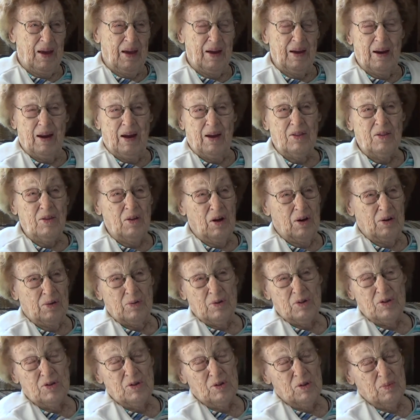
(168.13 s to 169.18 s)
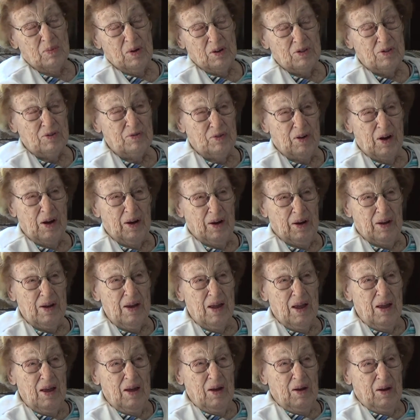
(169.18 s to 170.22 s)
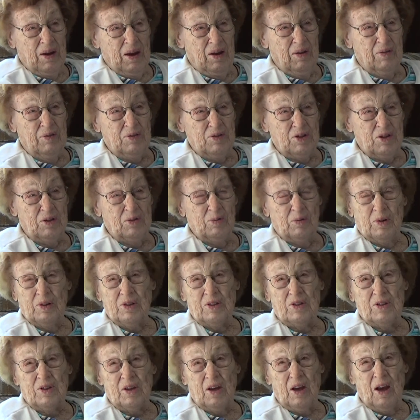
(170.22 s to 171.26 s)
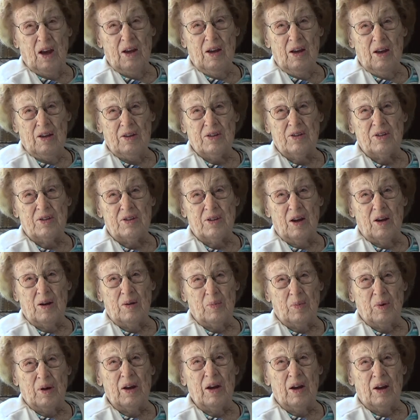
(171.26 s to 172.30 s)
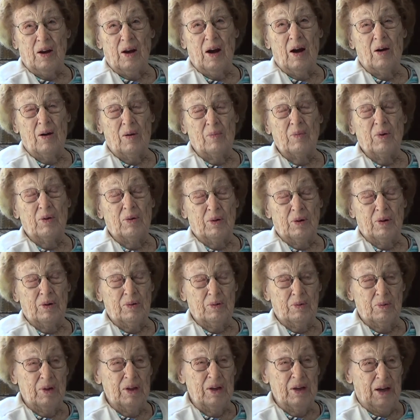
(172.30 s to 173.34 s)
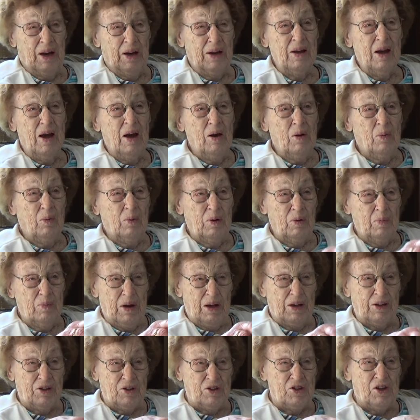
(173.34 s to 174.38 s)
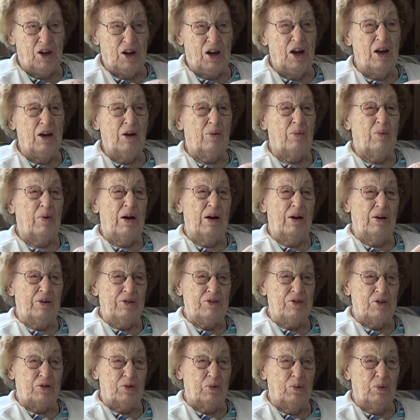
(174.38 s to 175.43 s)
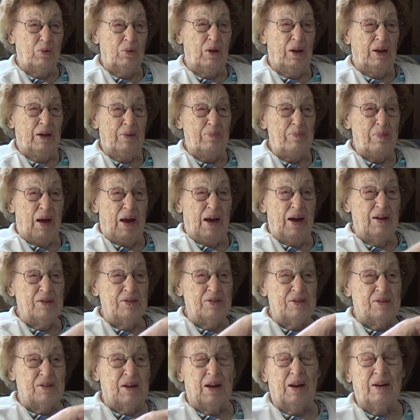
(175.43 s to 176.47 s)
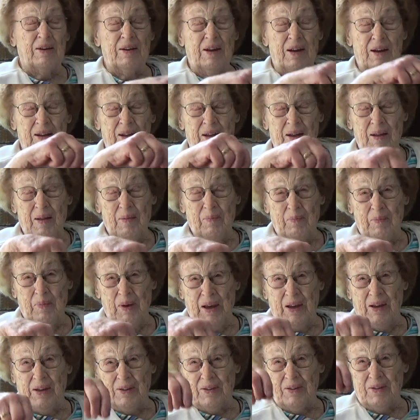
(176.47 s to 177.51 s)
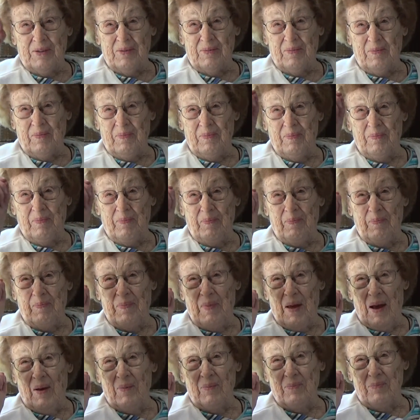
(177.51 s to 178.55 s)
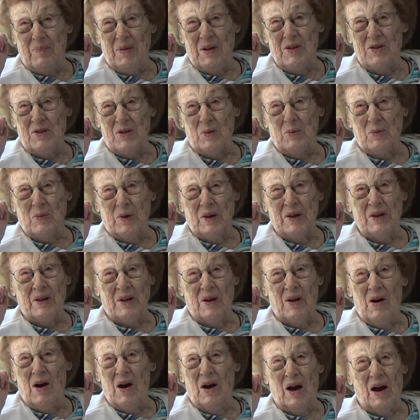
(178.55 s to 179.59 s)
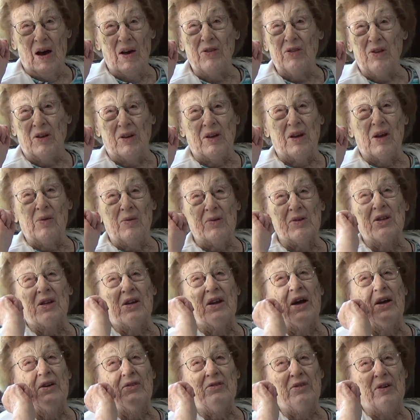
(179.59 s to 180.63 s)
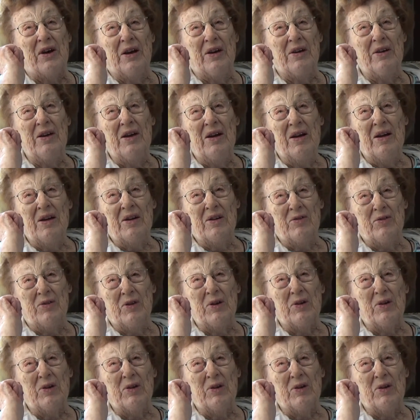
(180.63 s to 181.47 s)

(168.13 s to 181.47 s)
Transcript: And I thought it was so much fun if she would say, instead of bringing an armload of wood in, we'll make a chain around the school and pass that piece of wood along. I thought that was a lot of fun. To